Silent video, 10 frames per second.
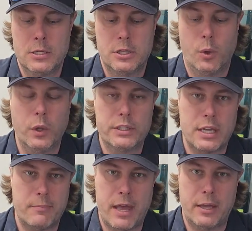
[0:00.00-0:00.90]
The only
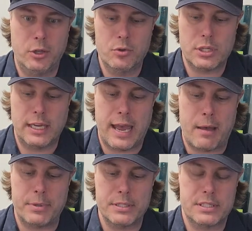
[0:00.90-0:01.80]
time that usually
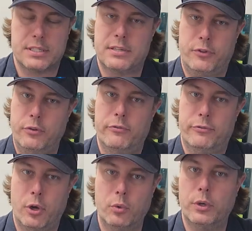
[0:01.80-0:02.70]
happens is if you've
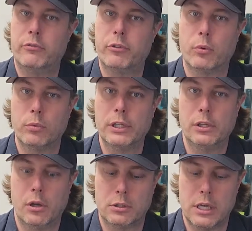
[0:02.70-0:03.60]
owned it for a really
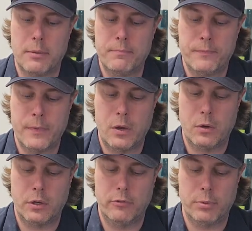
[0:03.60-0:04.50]
long time,
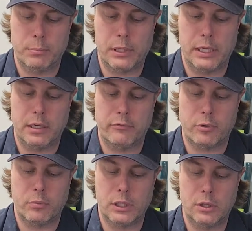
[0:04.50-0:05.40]
or you've been playing it for a
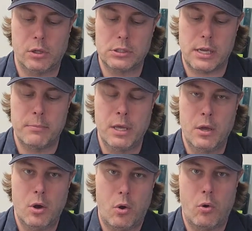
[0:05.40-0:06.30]
really long time,
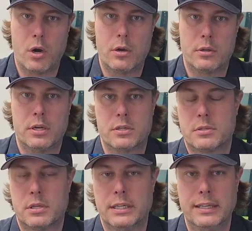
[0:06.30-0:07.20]
or there's
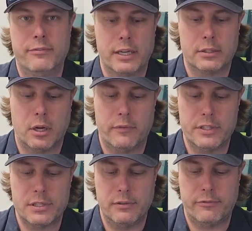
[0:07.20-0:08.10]
a defect
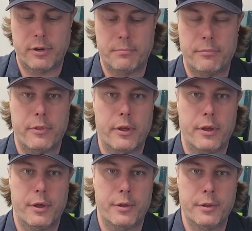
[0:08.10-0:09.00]
obviously from
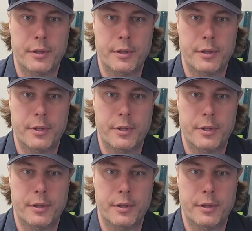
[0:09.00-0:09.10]
the